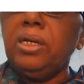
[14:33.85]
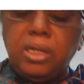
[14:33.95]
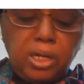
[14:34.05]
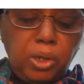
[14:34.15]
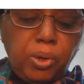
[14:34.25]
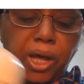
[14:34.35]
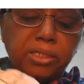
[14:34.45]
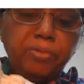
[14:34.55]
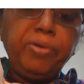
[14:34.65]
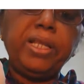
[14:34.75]
Now as
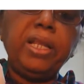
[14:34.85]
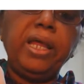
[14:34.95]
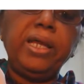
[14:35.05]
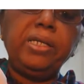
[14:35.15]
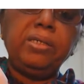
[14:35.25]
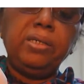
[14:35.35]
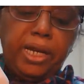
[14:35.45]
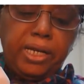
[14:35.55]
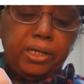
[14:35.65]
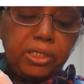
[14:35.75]
the fetal head
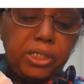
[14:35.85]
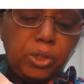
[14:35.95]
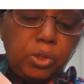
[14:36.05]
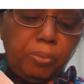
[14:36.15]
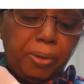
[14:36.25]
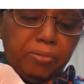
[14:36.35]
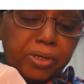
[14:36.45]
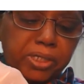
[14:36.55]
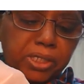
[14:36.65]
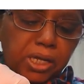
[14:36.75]
enters into the
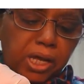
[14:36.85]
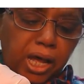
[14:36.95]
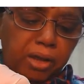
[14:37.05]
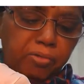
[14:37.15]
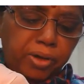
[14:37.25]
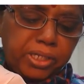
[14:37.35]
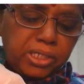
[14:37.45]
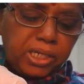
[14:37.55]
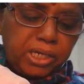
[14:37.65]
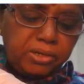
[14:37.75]
pelvis, and
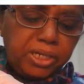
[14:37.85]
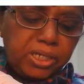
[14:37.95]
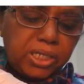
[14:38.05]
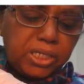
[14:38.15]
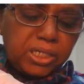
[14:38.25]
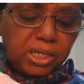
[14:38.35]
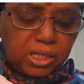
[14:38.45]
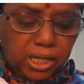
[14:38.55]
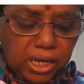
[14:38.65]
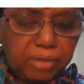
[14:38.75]
once it reaches
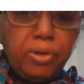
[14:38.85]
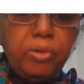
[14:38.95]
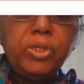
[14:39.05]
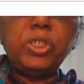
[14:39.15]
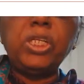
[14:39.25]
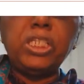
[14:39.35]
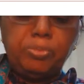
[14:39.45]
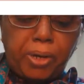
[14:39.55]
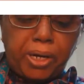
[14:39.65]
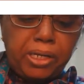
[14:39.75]
the level of the ischial
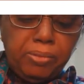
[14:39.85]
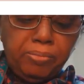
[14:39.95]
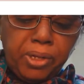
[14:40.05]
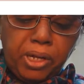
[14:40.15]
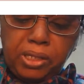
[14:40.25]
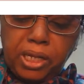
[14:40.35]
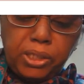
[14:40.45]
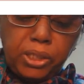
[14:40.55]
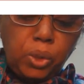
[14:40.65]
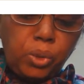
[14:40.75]
spine, that
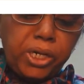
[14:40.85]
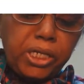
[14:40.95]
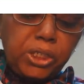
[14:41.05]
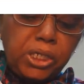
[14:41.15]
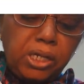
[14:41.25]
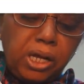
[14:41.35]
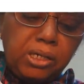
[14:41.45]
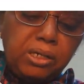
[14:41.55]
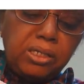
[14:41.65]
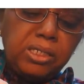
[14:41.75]
the rotation
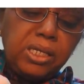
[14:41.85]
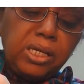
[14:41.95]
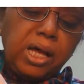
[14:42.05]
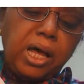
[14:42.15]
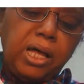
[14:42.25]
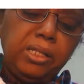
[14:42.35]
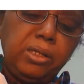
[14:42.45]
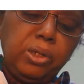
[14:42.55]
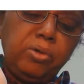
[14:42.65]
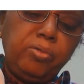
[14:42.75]
occurs, and
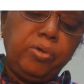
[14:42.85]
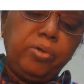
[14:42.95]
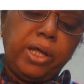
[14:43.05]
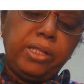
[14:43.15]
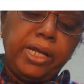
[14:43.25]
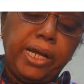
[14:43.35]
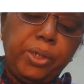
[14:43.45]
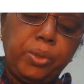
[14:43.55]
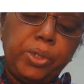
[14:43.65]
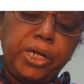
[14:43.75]
the
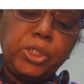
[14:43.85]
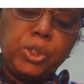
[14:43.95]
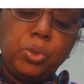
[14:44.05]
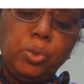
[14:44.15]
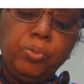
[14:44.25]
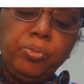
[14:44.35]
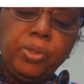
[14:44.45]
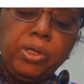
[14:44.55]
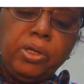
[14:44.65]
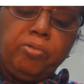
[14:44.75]
head rotates through
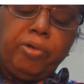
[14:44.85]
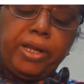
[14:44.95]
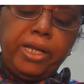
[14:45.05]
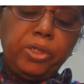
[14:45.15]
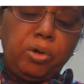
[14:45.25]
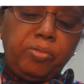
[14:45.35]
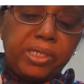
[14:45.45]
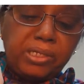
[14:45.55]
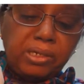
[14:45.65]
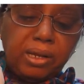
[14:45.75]
1/8 of the
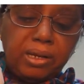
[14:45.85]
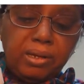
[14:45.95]
circle.